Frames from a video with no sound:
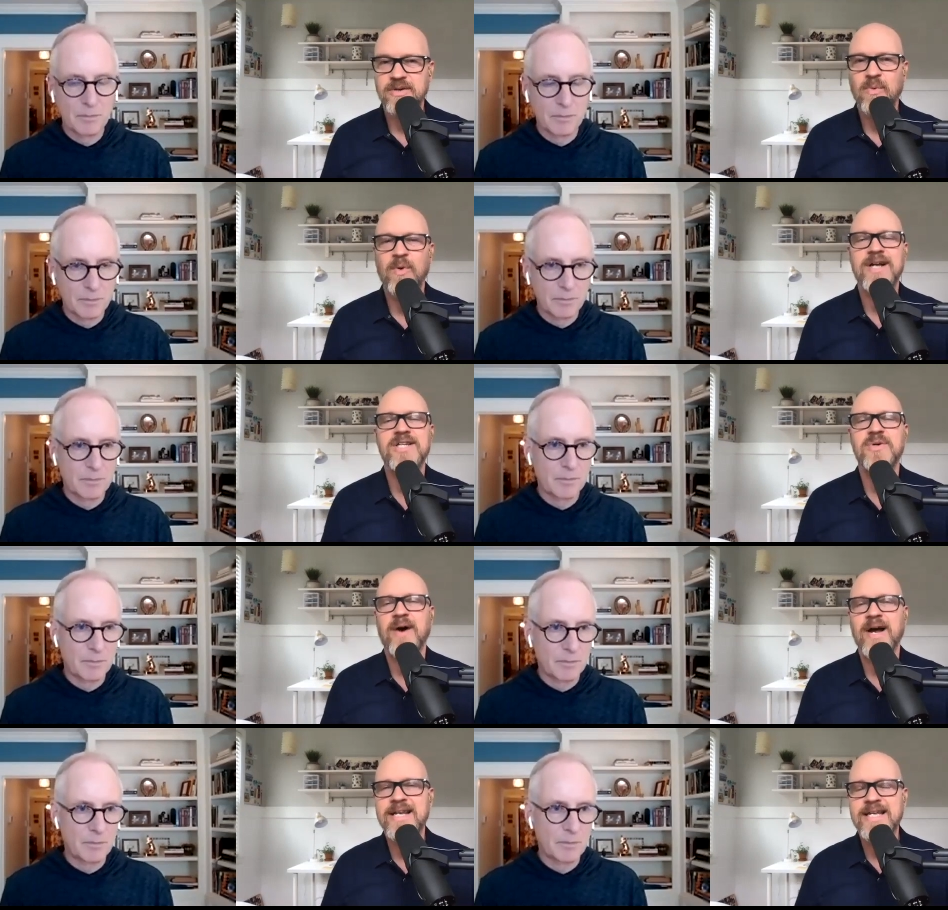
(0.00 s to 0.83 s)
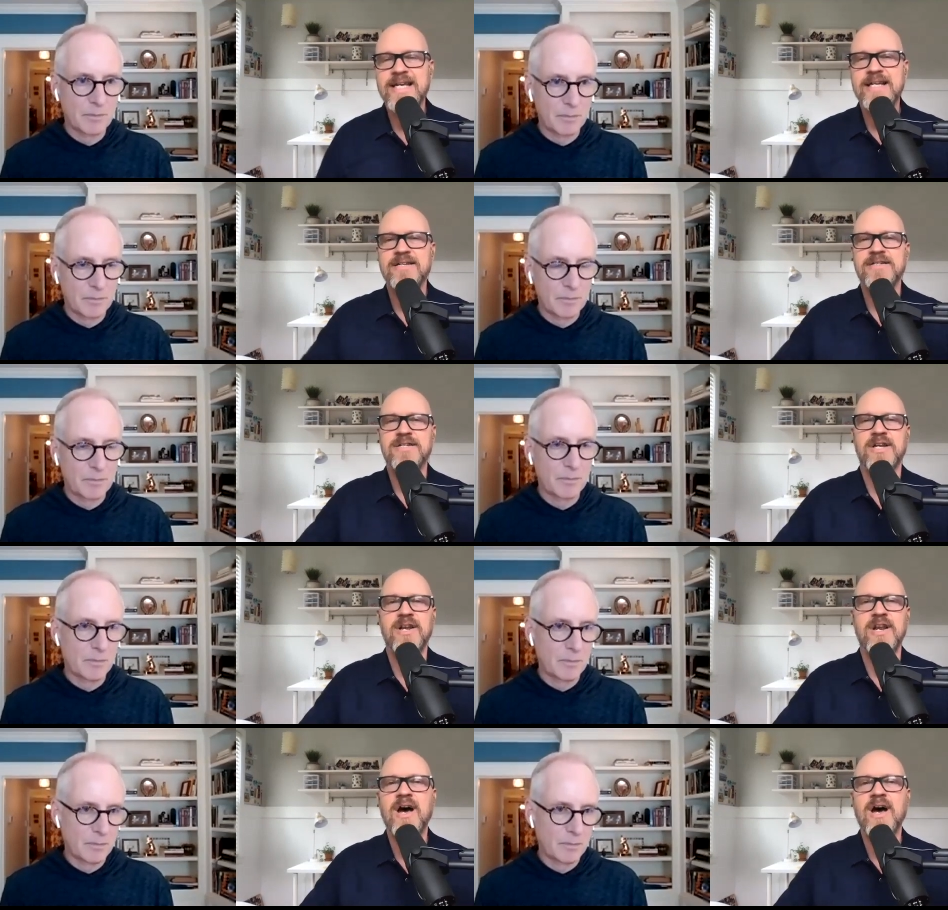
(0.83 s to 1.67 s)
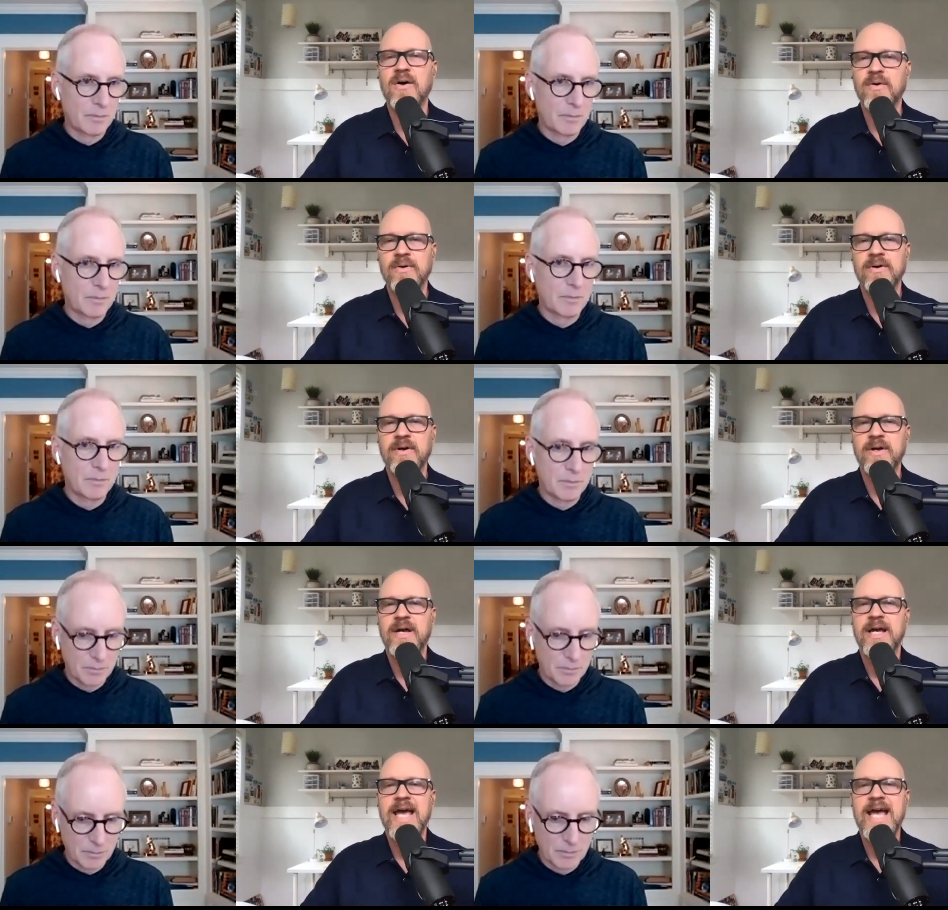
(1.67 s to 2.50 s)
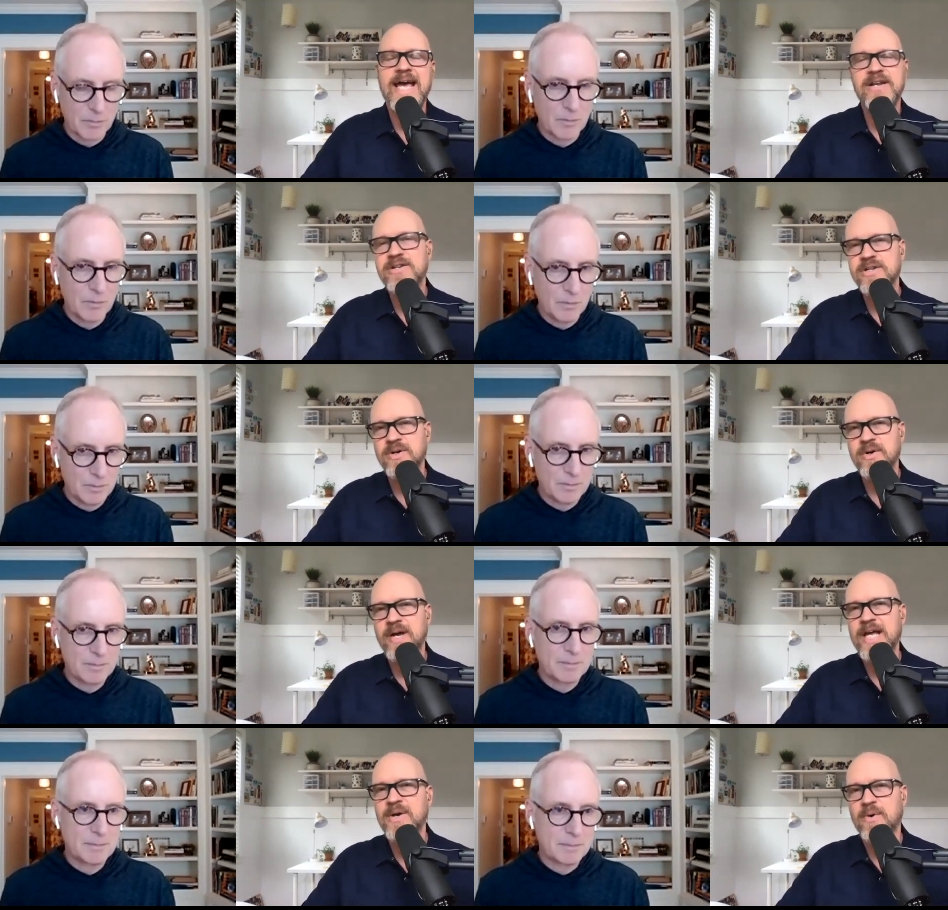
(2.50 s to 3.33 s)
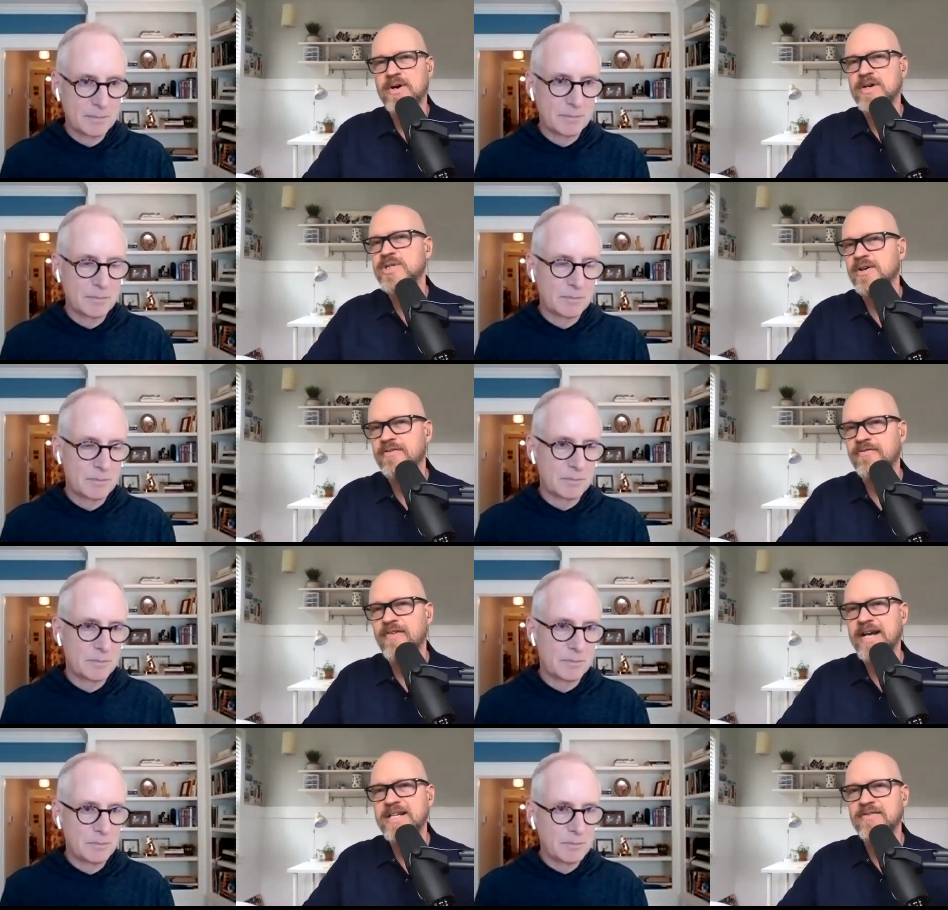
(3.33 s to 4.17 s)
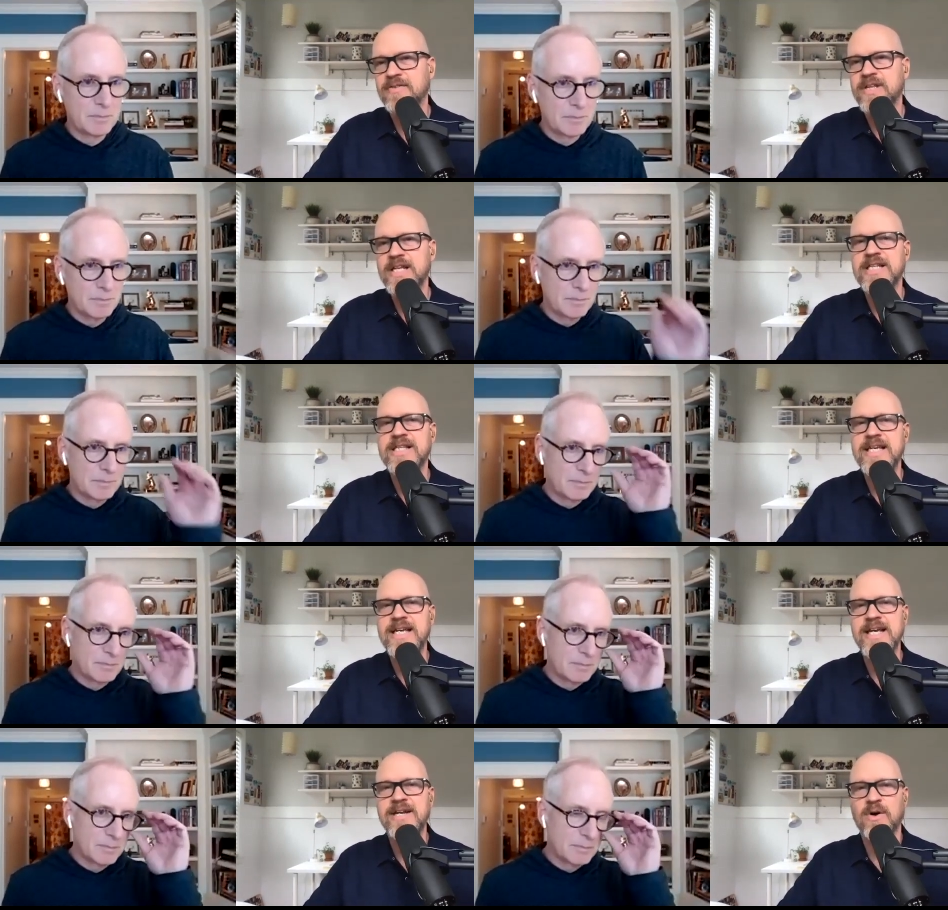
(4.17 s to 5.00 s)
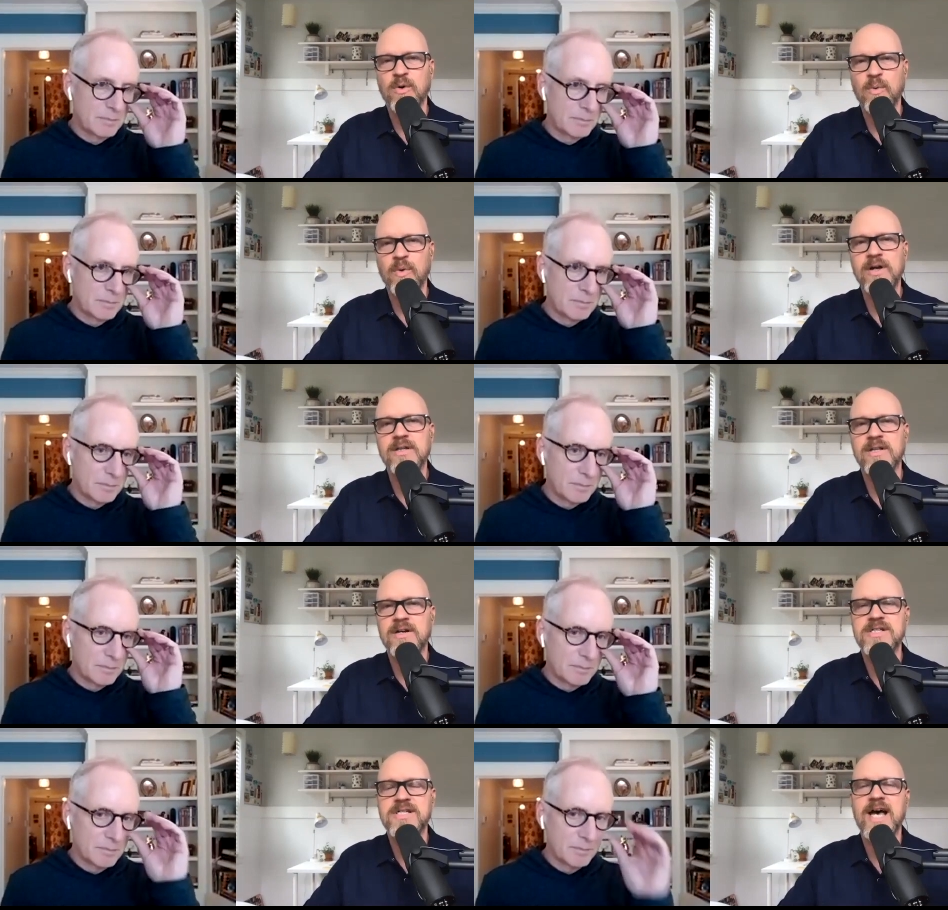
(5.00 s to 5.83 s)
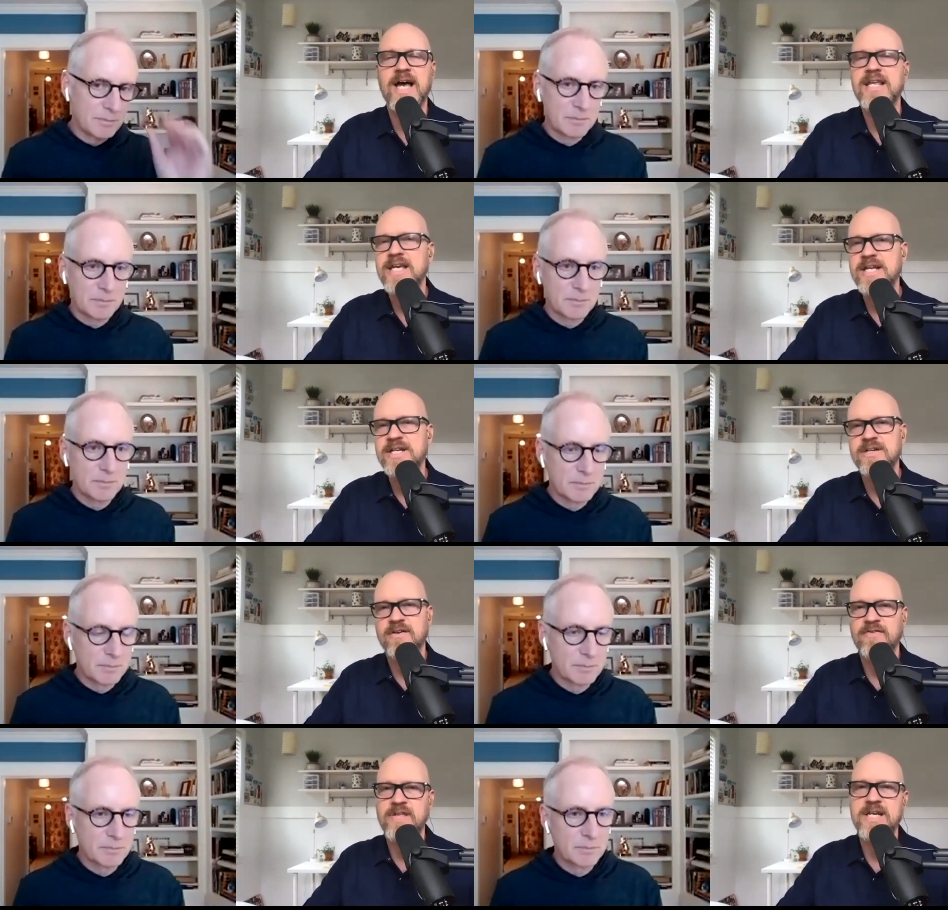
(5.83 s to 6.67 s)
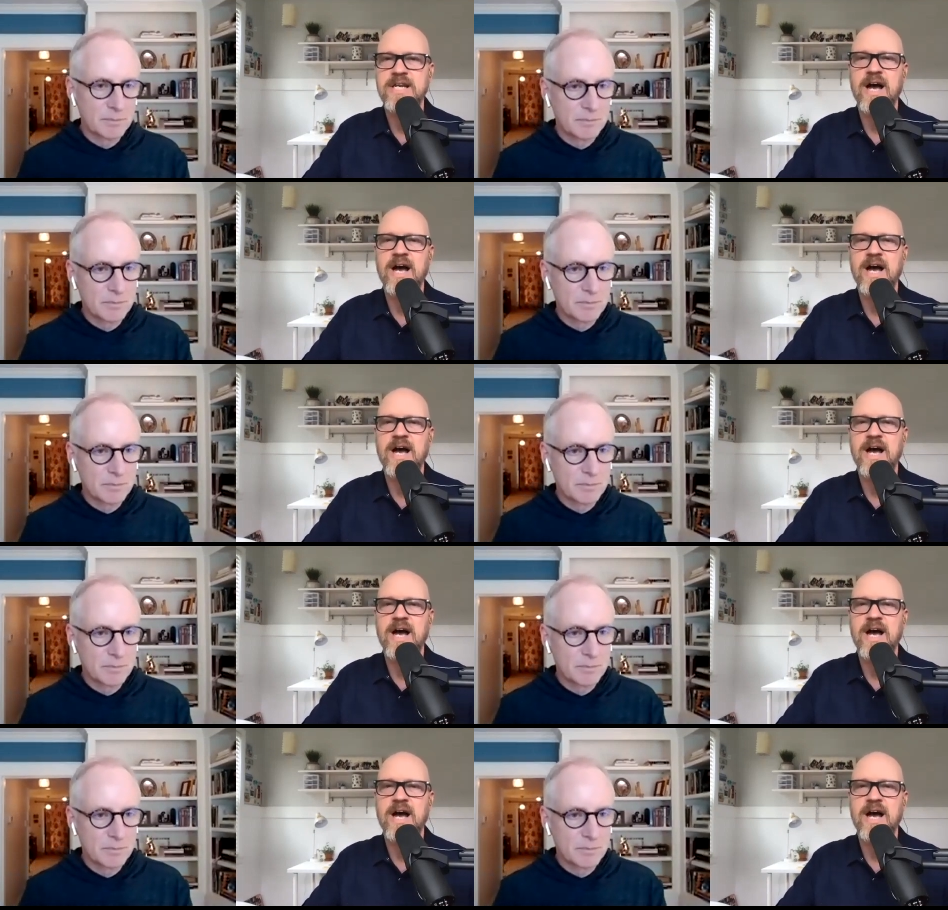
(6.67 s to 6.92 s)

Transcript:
Speaker 1: what do I need to know and do in order to effectively lead or work alongside each of the 9